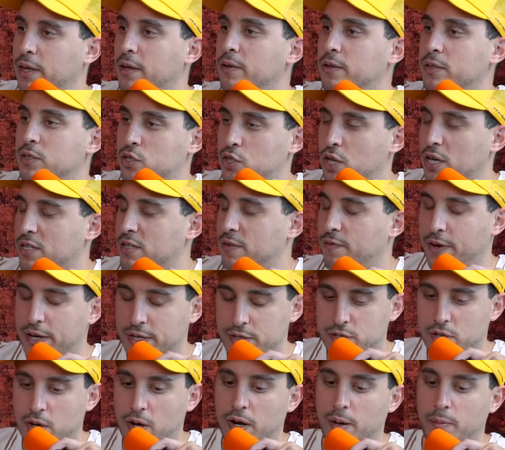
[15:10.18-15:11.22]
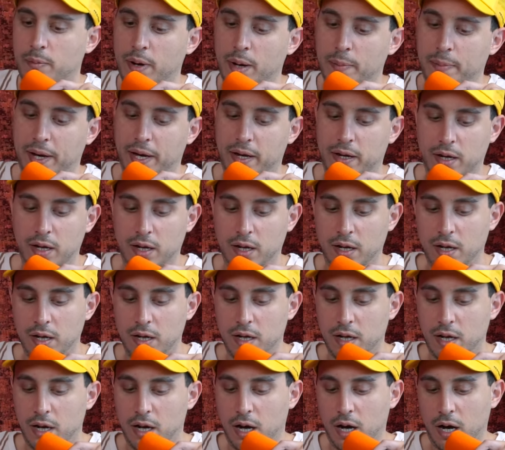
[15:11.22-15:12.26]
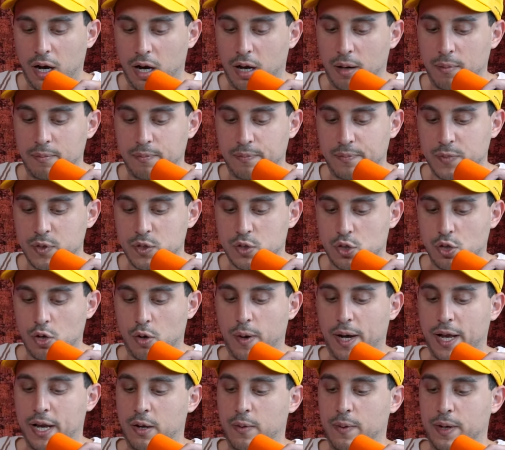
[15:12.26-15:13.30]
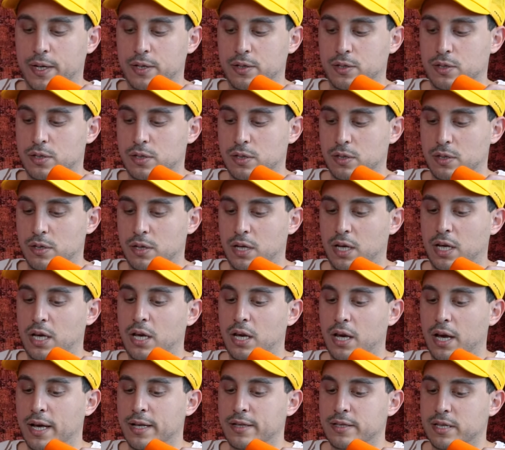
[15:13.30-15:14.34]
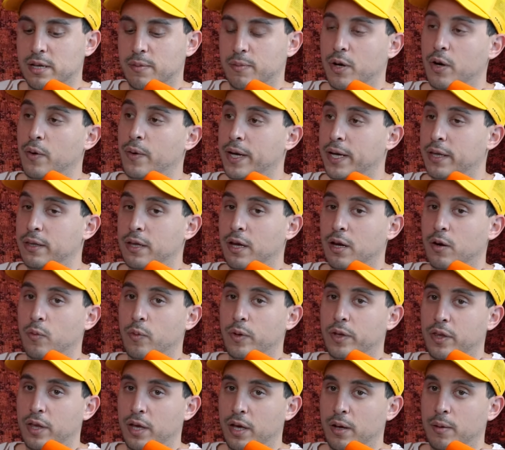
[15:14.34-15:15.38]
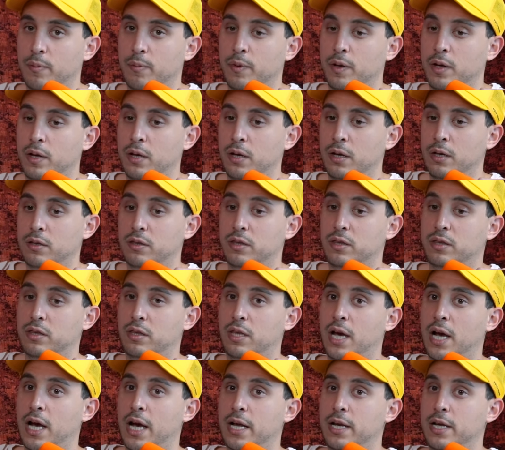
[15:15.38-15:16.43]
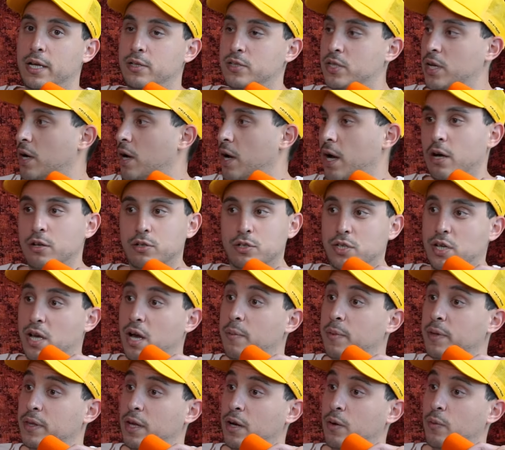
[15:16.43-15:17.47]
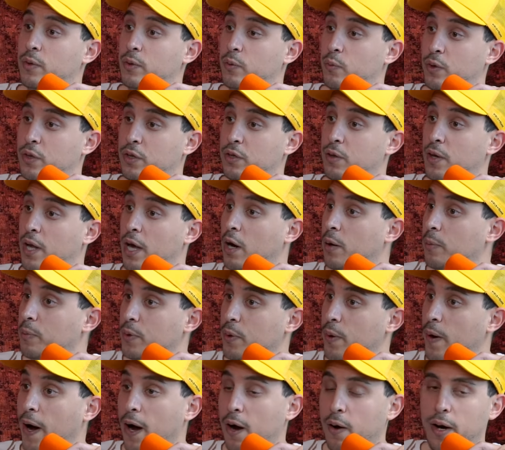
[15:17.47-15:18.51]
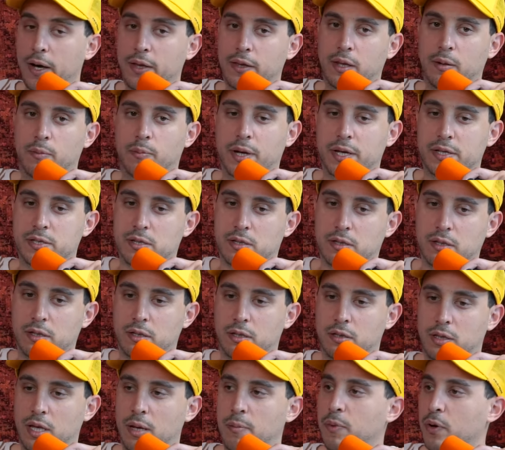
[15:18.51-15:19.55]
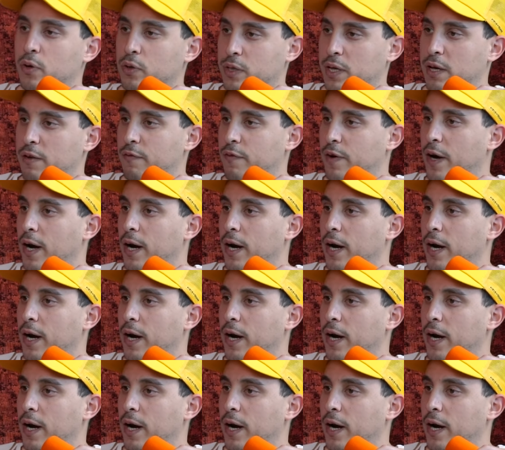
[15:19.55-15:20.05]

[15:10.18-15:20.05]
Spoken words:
then it's justified. Sorry. My bad. So anyways, he ends up going in there with him and he's like, I'll just come in there with you to help you out. And then basically they both get